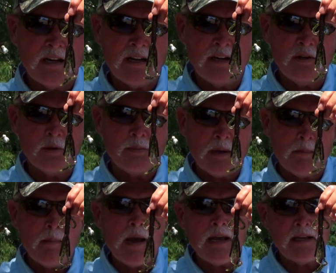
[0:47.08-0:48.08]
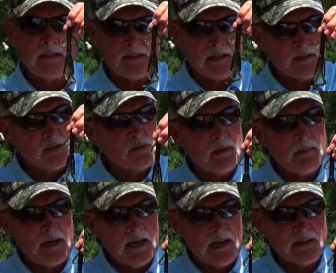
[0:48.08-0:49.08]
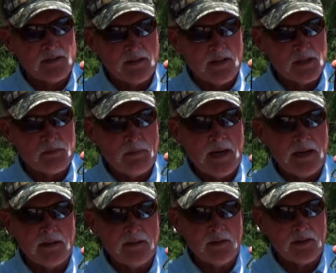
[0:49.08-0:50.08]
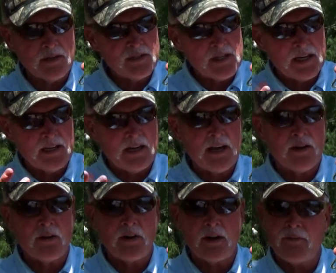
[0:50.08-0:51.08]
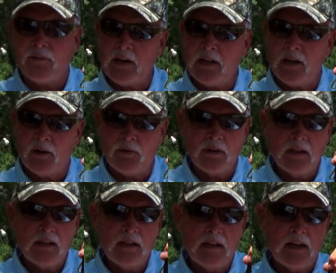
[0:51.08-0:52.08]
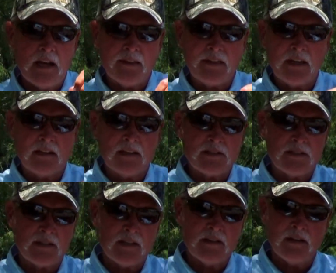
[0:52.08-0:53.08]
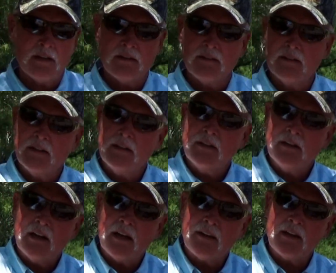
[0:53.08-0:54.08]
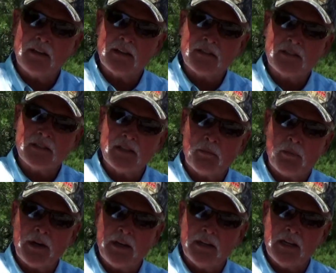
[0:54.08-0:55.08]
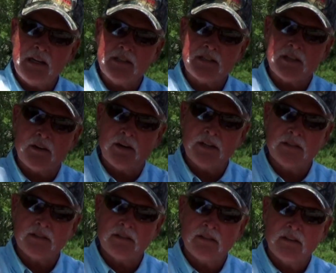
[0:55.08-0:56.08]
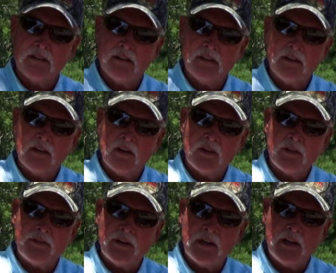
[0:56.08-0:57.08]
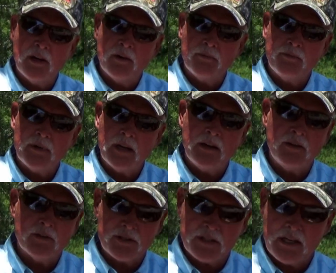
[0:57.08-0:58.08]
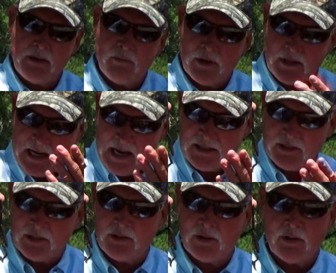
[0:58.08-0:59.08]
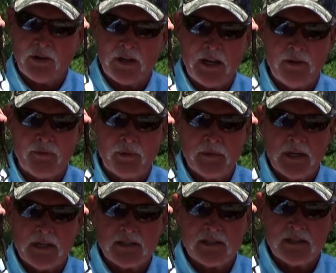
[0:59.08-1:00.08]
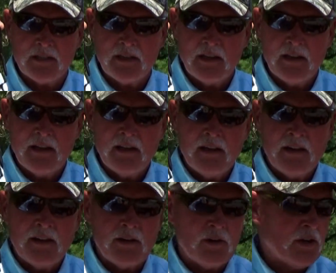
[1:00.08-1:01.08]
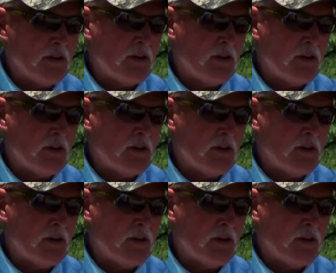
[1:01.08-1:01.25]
and you'll be amazed at the swimming action of this bait. You can check it out on our video. I think this is in the Bringing Heat series on the video, and you'll see what action you're going to get from this. You can